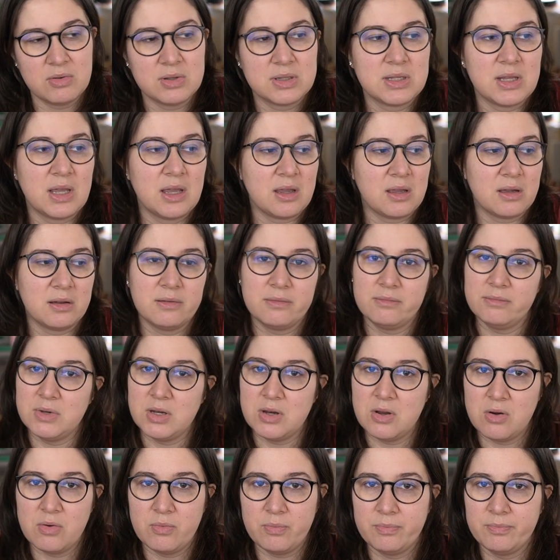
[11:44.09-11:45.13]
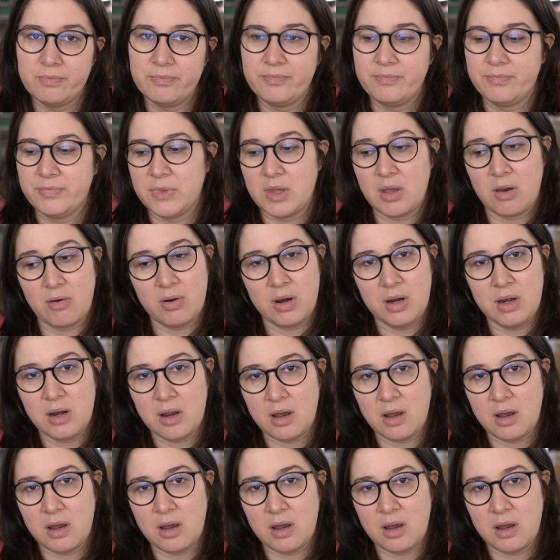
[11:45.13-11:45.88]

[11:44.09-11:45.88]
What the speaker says: It's like a nope, not right